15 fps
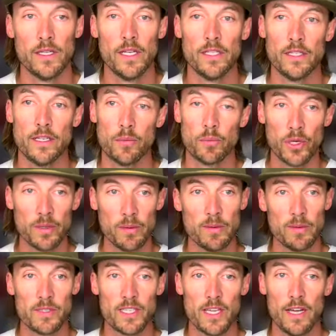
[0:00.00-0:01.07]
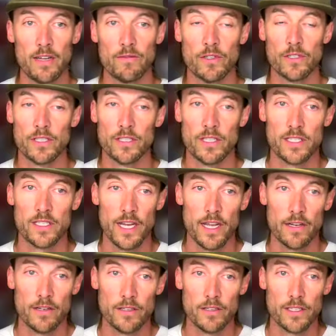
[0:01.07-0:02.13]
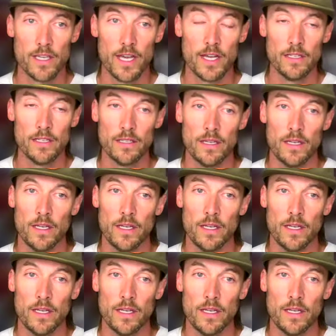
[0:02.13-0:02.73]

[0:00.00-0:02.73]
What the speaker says: Is it a premium site versus a standard site?